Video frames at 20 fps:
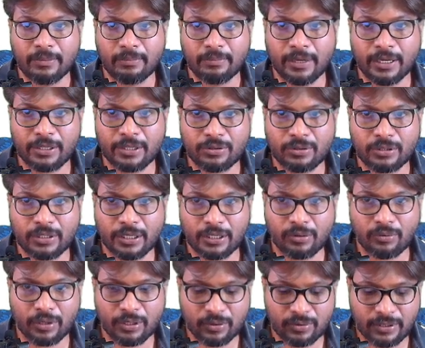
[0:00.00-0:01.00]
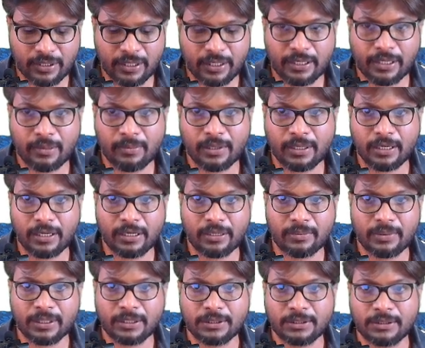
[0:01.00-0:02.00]
make sure that you are using a double curly
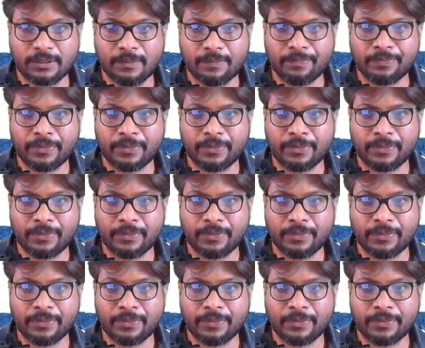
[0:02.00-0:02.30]
brace.